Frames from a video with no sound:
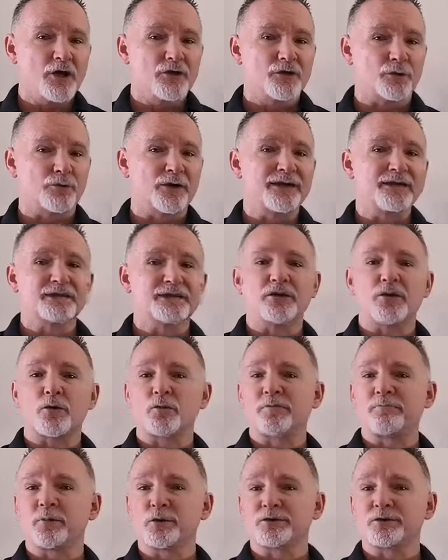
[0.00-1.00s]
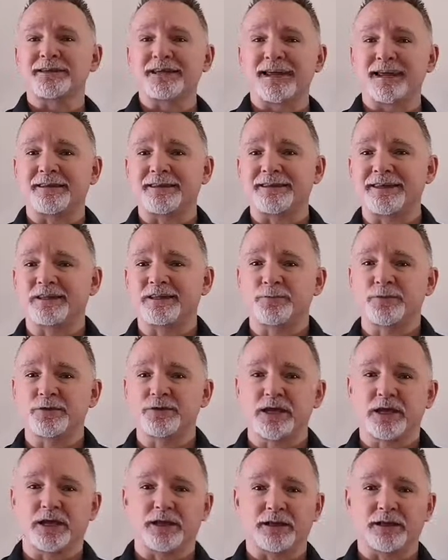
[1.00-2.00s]
The reason that we've put together this
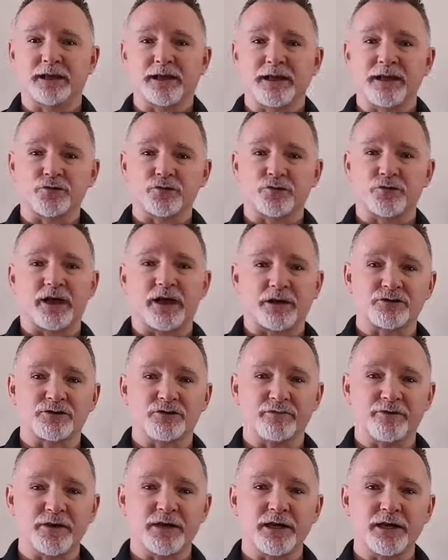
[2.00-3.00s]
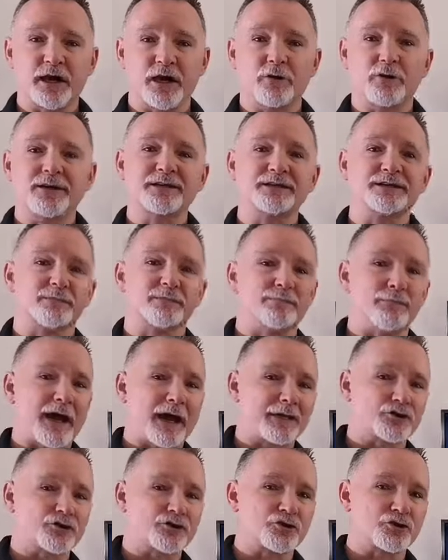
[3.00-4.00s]
particular introduction video is to
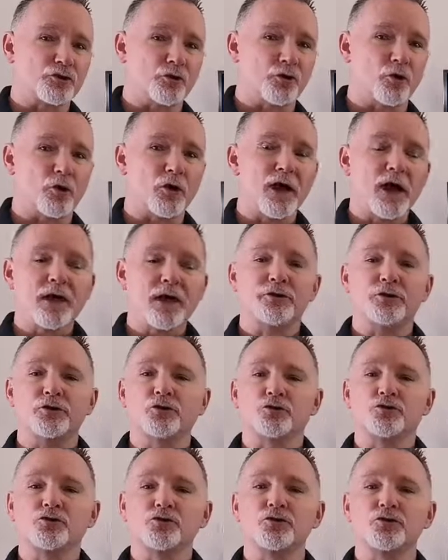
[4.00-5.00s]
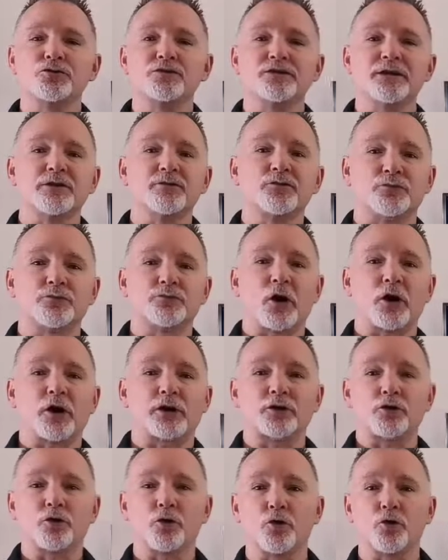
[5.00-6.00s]
make sure that you're choosing the
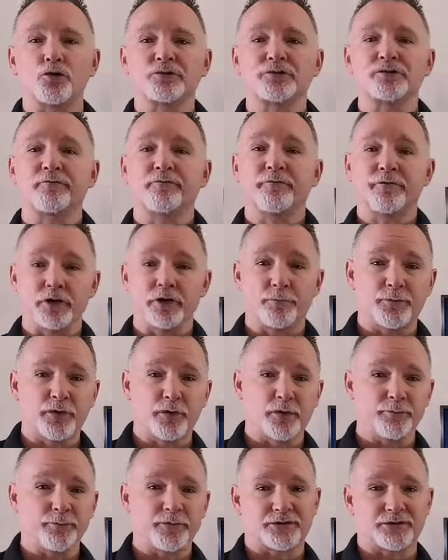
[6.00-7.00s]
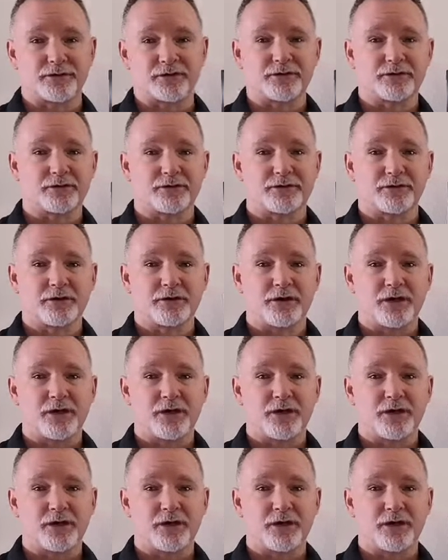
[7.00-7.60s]
right course for your purposes.